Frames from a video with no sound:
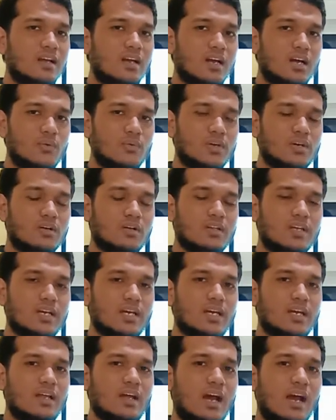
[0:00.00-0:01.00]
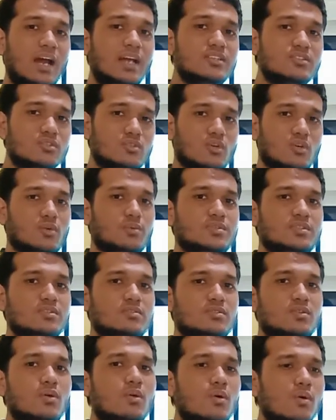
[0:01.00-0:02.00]
we call it isotopes?
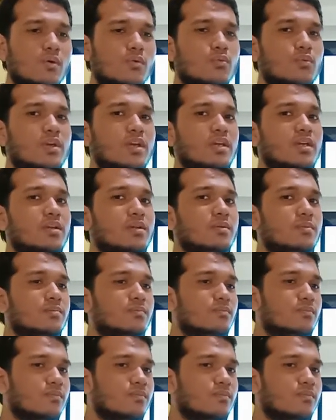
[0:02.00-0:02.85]
So we